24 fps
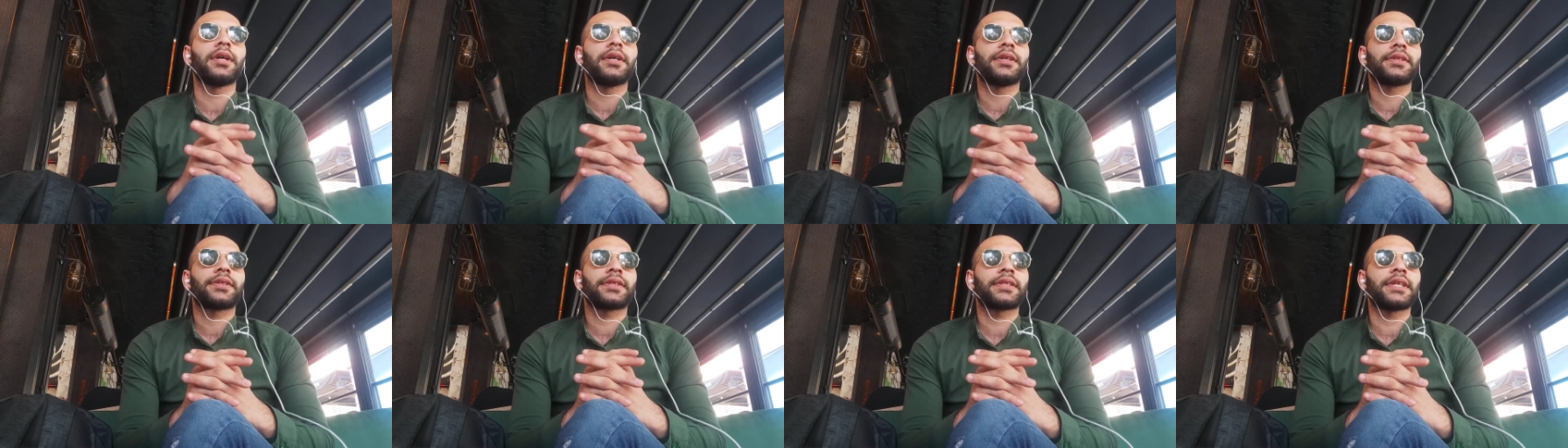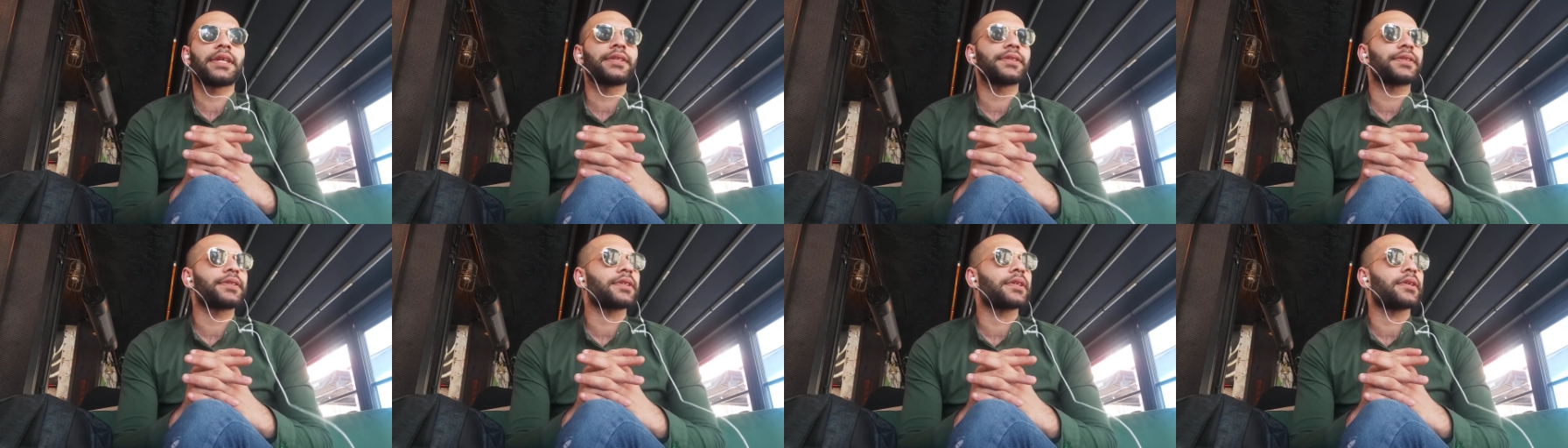
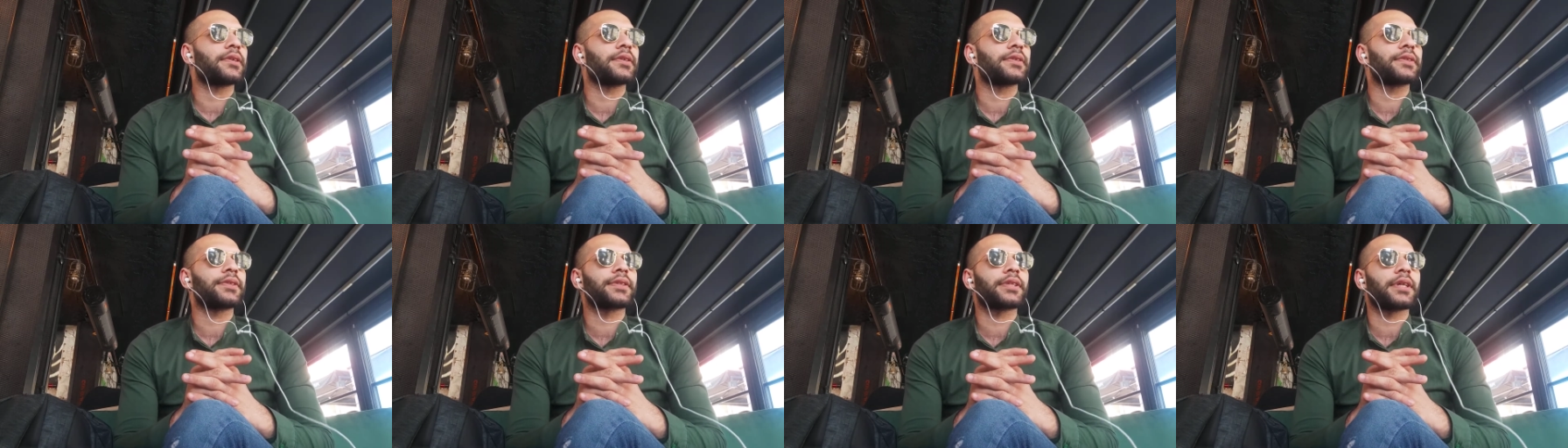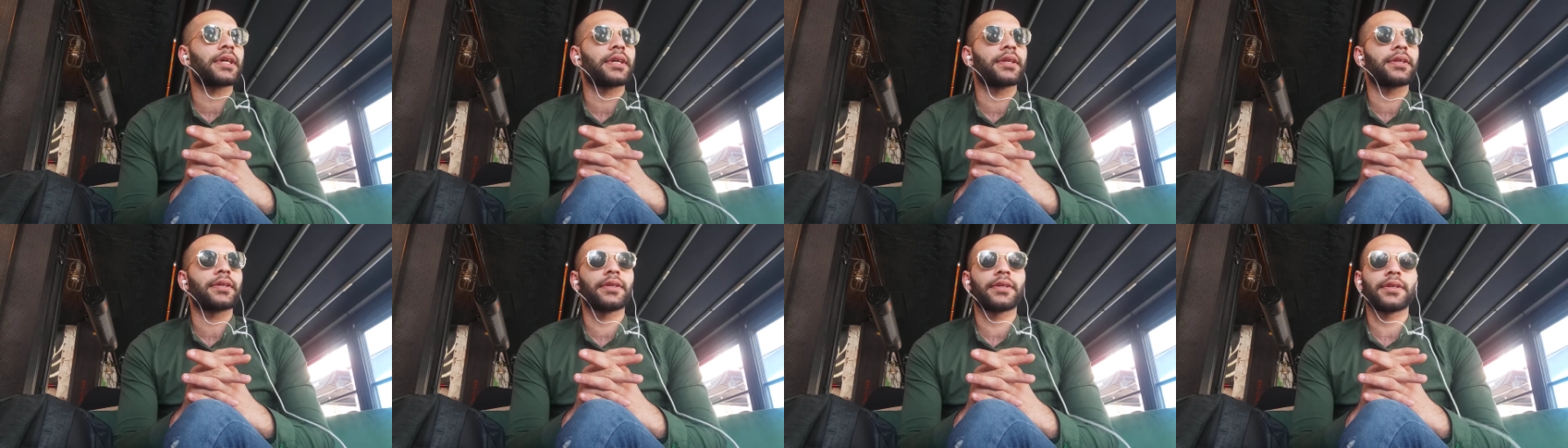sensors,
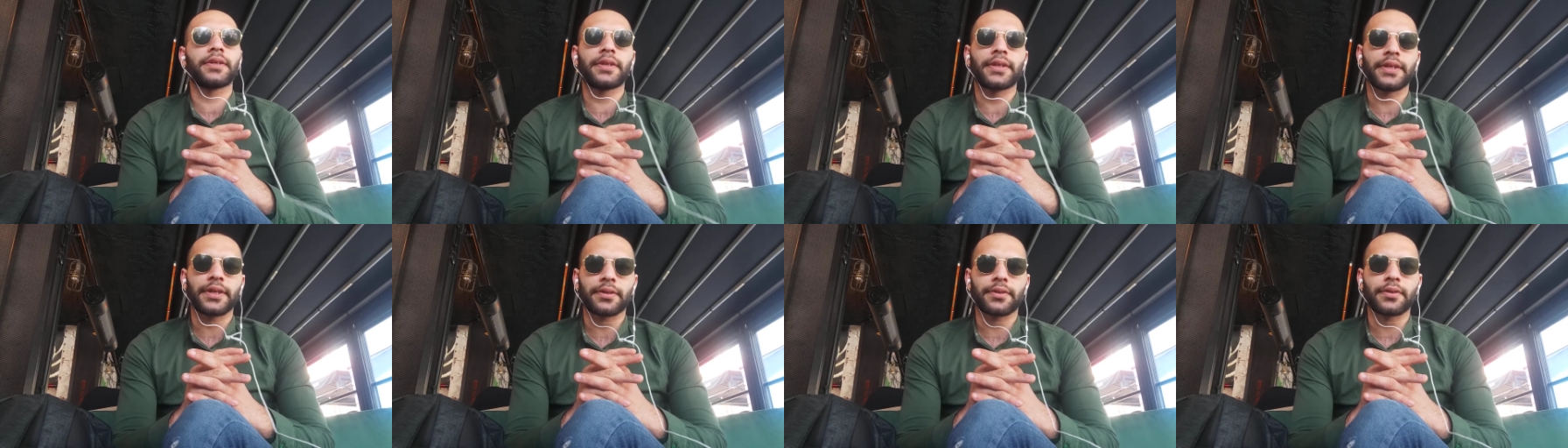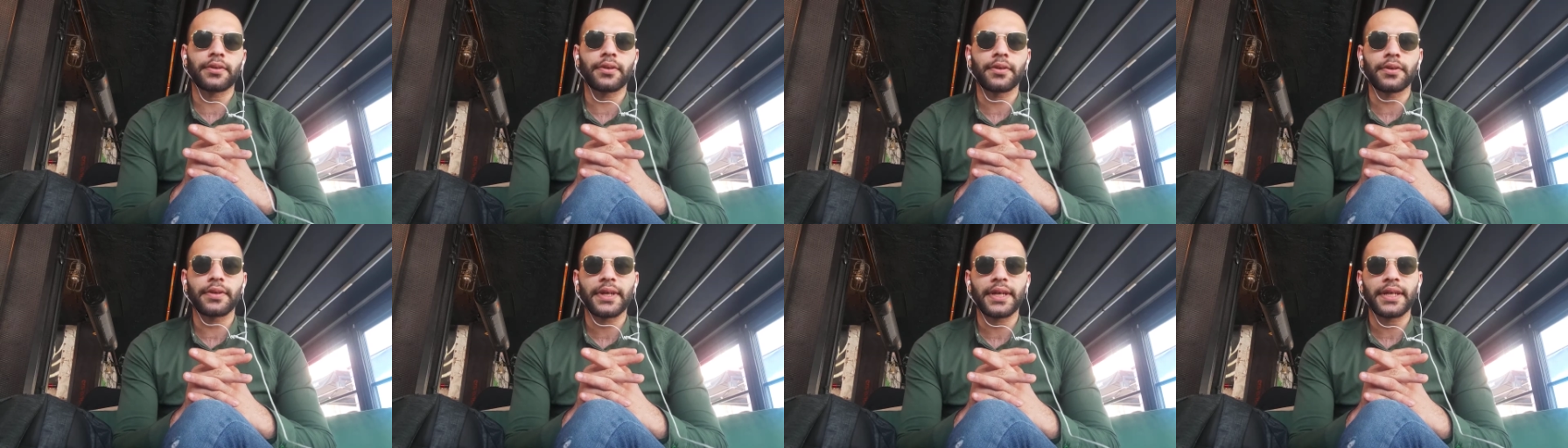and the
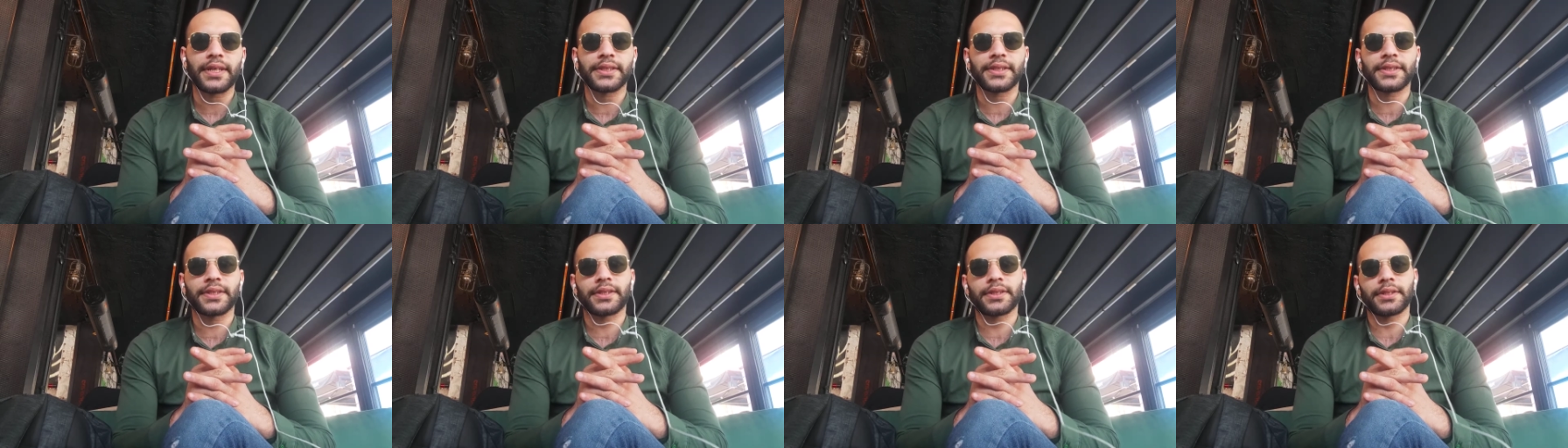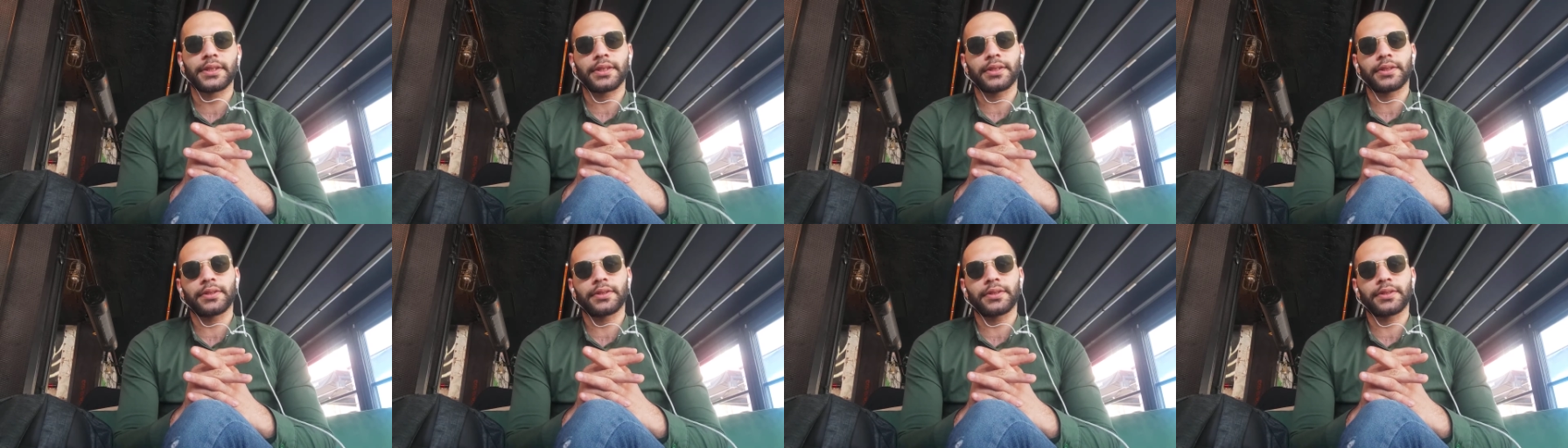neocortex